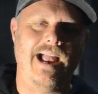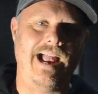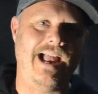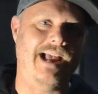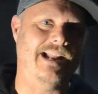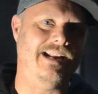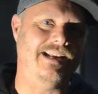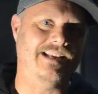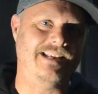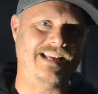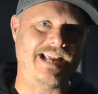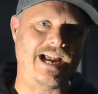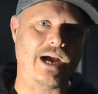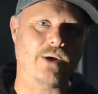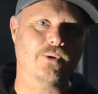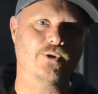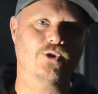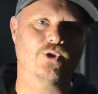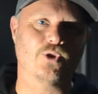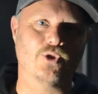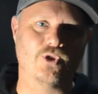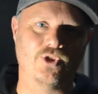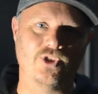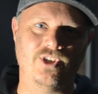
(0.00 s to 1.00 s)
and
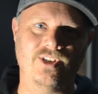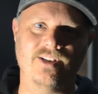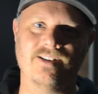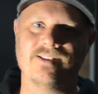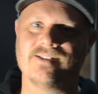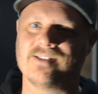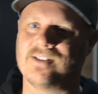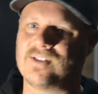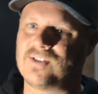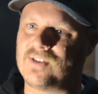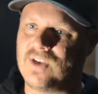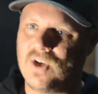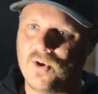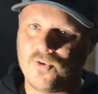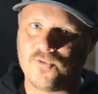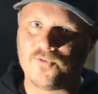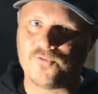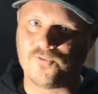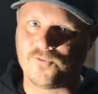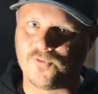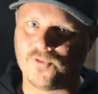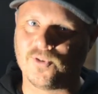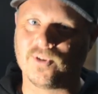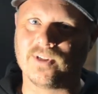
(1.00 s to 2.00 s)
encounter Jesus
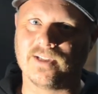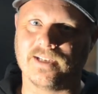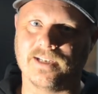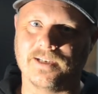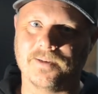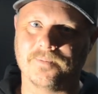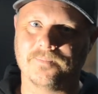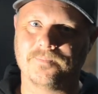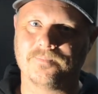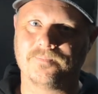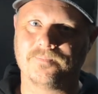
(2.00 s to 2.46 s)
fully.